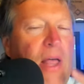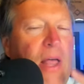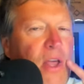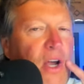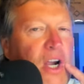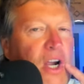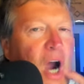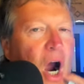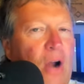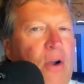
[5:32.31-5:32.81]

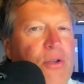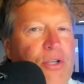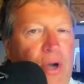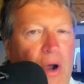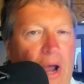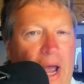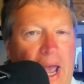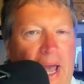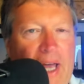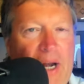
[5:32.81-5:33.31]
The Cardinals
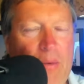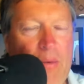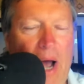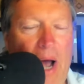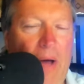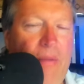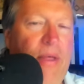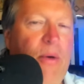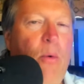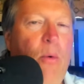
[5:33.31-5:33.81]
are hanging
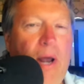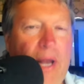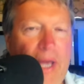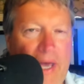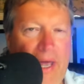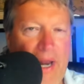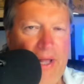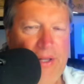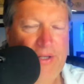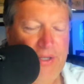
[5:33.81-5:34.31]
around. They won
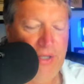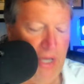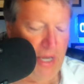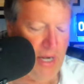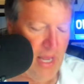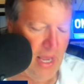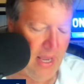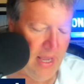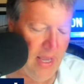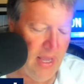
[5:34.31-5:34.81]
again on
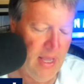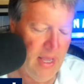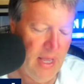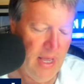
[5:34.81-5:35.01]
Sunday.